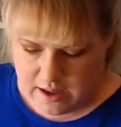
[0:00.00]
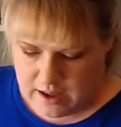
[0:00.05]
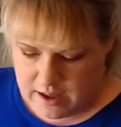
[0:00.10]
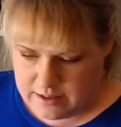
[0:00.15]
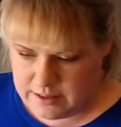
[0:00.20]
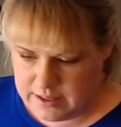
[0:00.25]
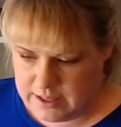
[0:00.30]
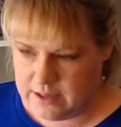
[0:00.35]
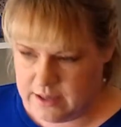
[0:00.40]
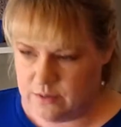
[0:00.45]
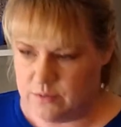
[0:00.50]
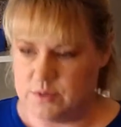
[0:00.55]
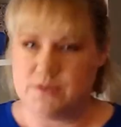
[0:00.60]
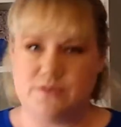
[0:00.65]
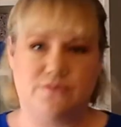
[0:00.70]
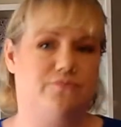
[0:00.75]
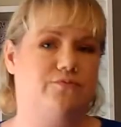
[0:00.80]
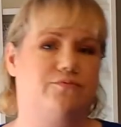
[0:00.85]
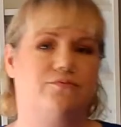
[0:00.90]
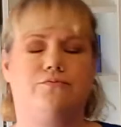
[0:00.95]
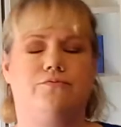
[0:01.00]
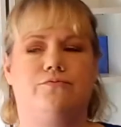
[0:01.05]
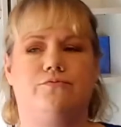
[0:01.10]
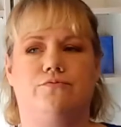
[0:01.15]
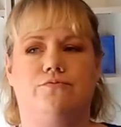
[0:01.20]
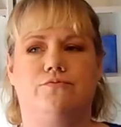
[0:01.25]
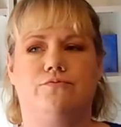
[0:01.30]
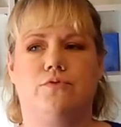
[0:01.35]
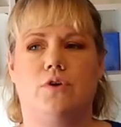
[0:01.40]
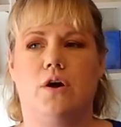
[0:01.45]
I think it was
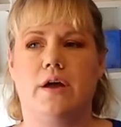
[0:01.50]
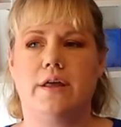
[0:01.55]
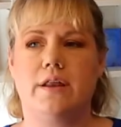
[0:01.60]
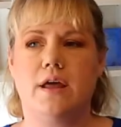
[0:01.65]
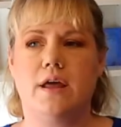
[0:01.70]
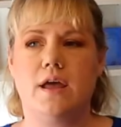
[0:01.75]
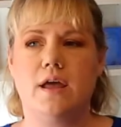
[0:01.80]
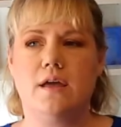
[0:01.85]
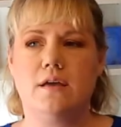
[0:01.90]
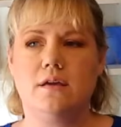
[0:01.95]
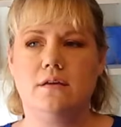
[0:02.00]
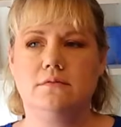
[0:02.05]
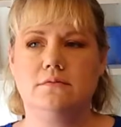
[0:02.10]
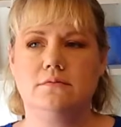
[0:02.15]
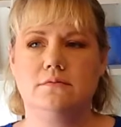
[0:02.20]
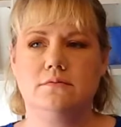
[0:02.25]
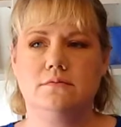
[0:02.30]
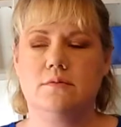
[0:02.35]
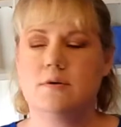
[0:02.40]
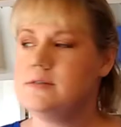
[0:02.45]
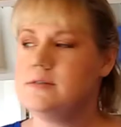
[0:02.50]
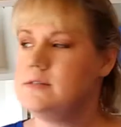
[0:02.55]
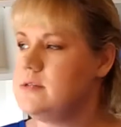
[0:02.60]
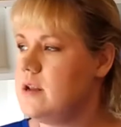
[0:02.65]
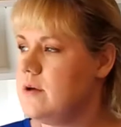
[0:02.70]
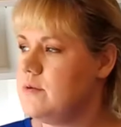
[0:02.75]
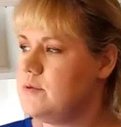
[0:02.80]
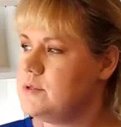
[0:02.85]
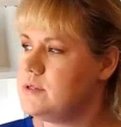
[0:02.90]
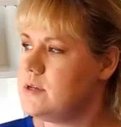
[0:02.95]
Friday, was
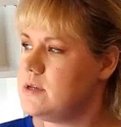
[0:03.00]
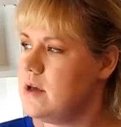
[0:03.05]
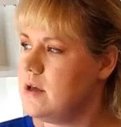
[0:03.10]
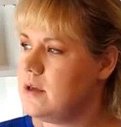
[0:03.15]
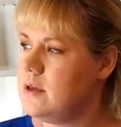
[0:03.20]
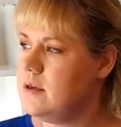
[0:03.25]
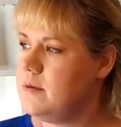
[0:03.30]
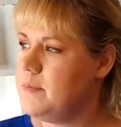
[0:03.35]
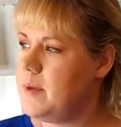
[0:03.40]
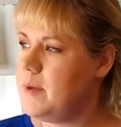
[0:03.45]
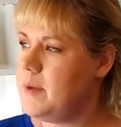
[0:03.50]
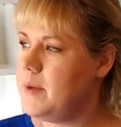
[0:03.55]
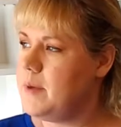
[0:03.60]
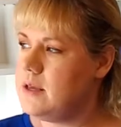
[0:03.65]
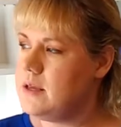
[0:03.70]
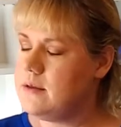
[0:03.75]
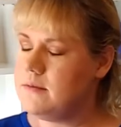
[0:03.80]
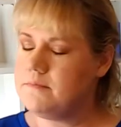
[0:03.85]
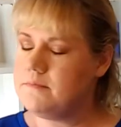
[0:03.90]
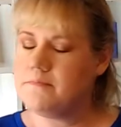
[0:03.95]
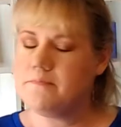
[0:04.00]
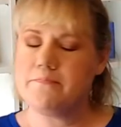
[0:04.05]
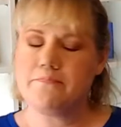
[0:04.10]
it? I was talking about it.